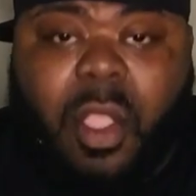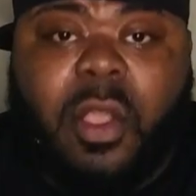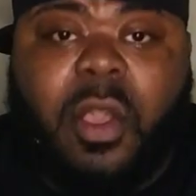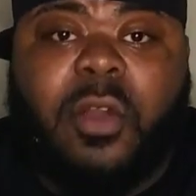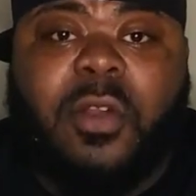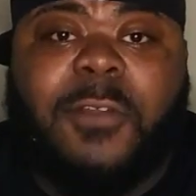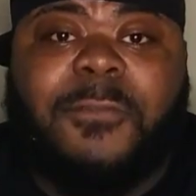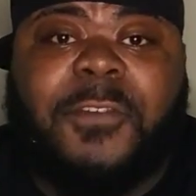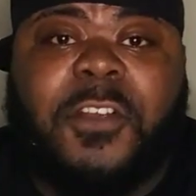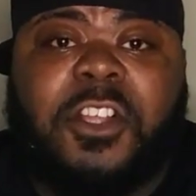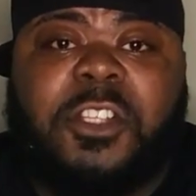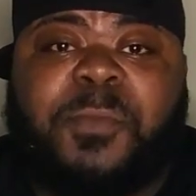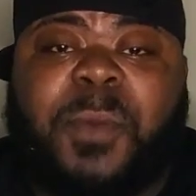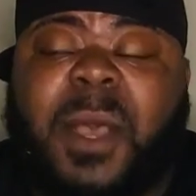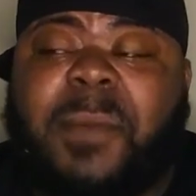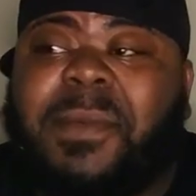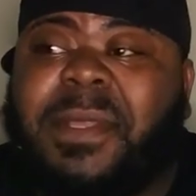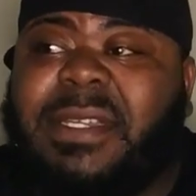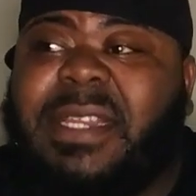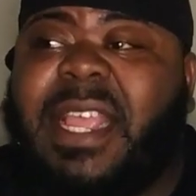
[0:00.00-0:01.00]
on the first
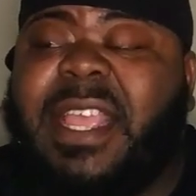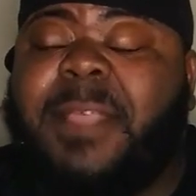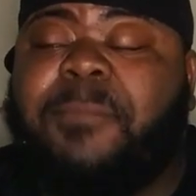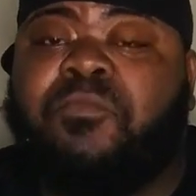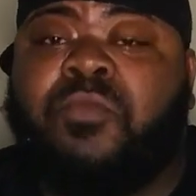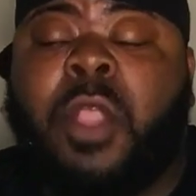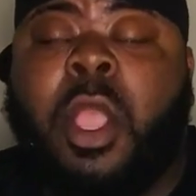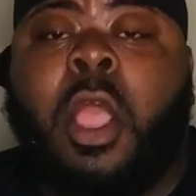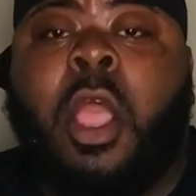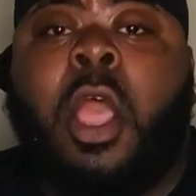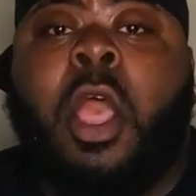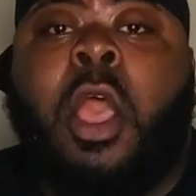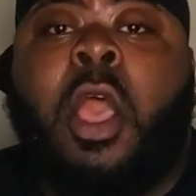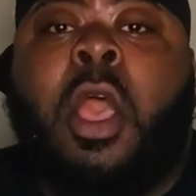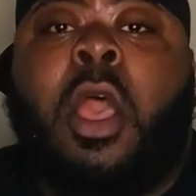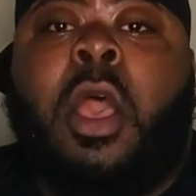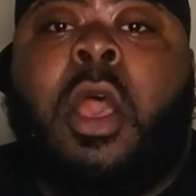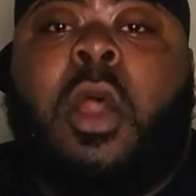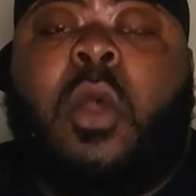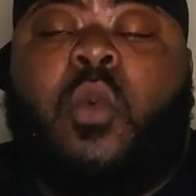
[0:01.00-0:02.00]
public date
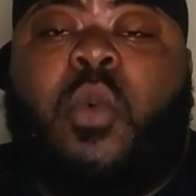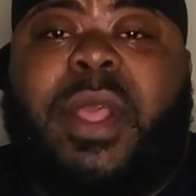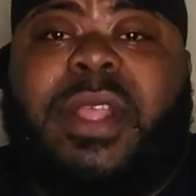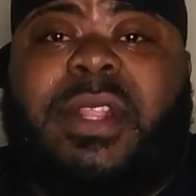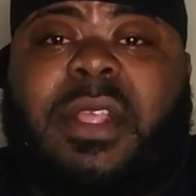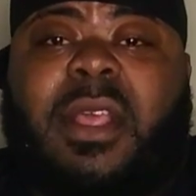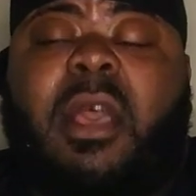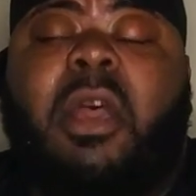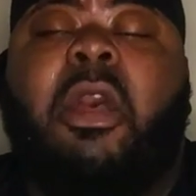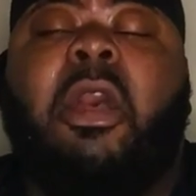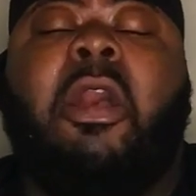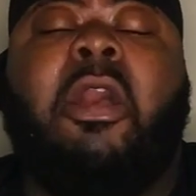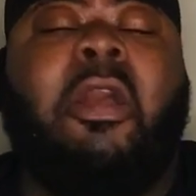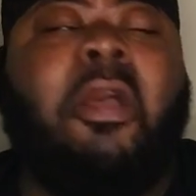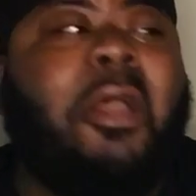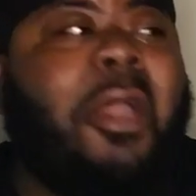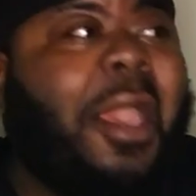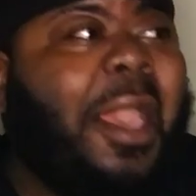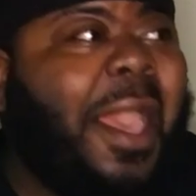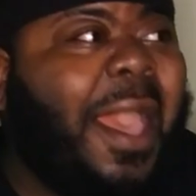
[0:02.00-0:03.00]
with,
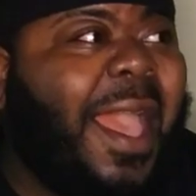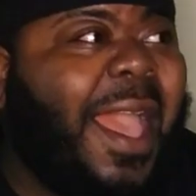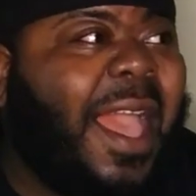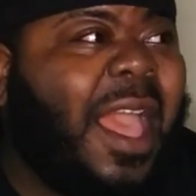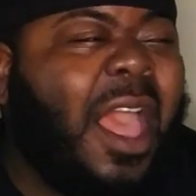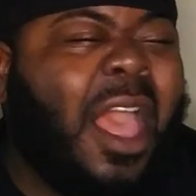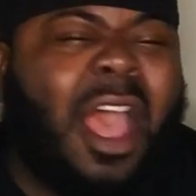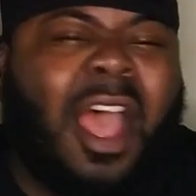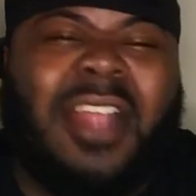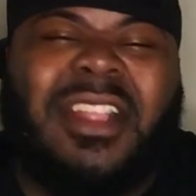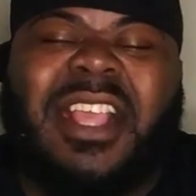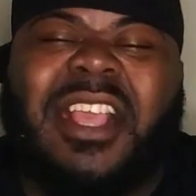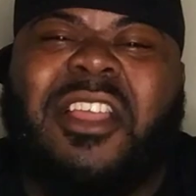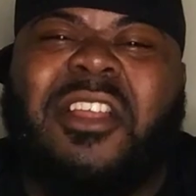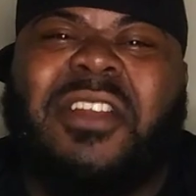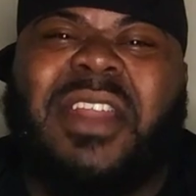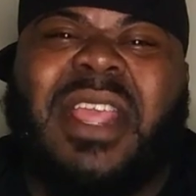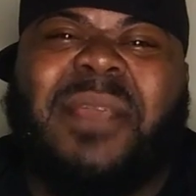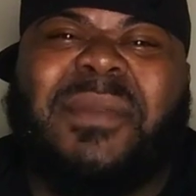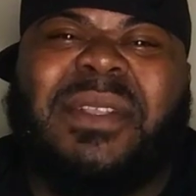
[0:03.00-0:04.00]
I think
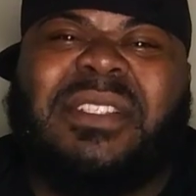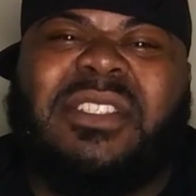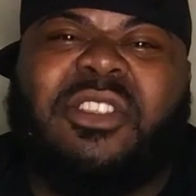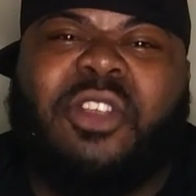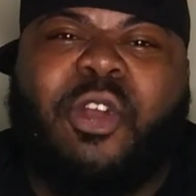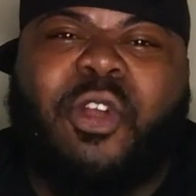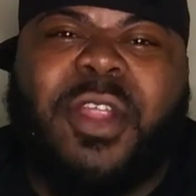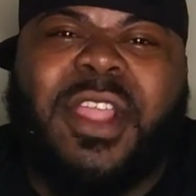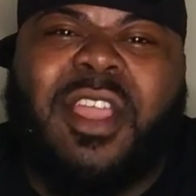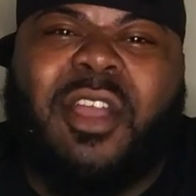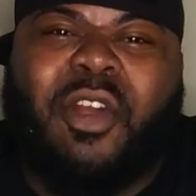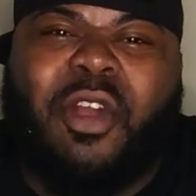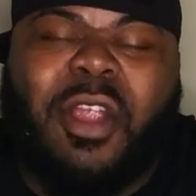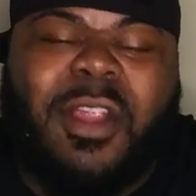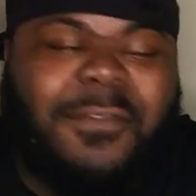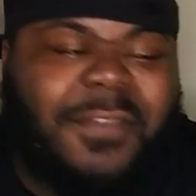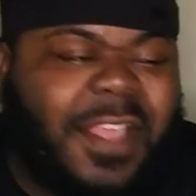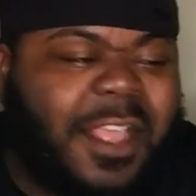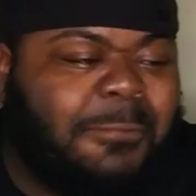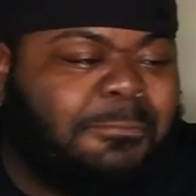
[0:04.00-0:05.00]
her name is Lori
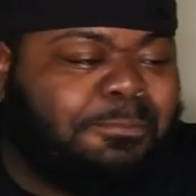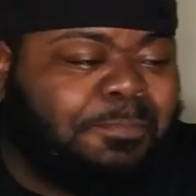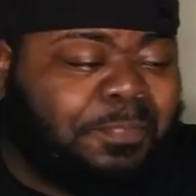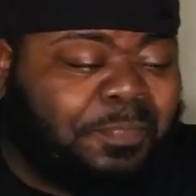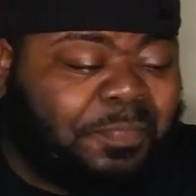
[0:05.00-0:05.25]
Harvey,